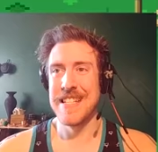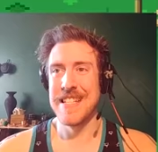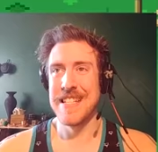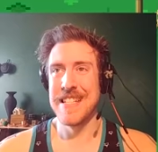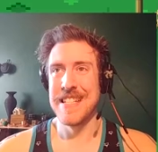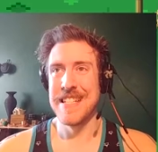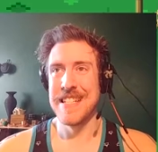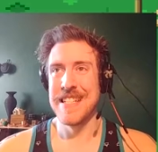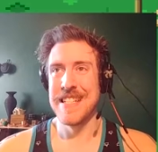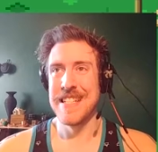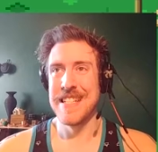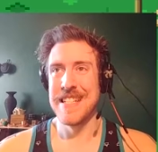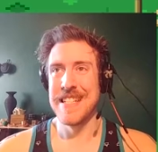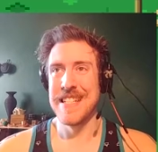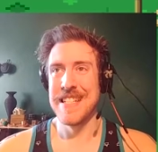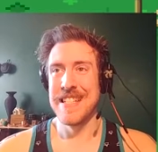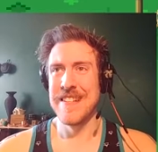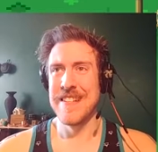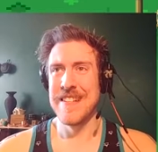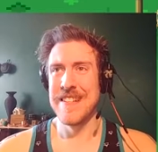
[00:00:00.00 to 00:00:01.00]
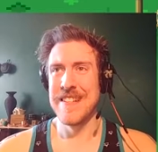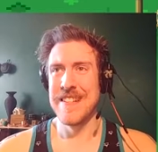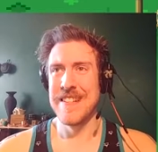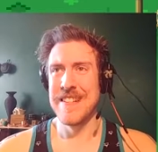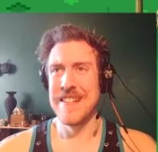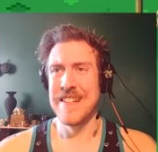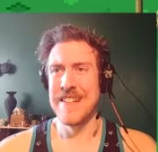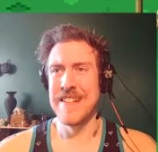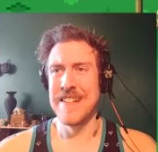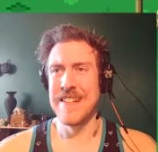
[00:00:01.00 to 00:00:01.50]

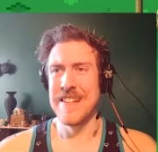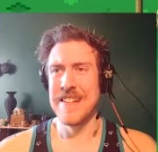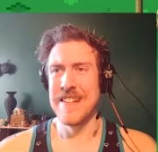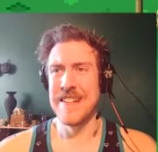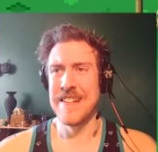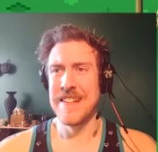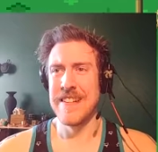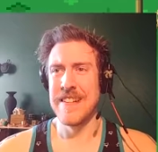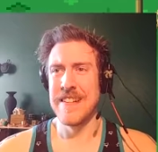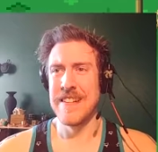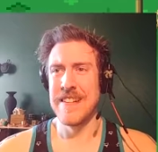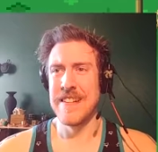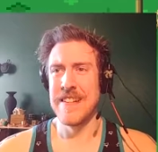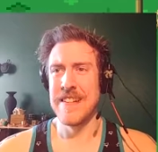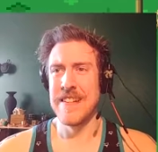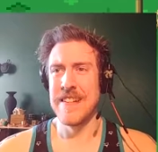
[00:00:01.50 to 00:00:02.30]
(no one is talking)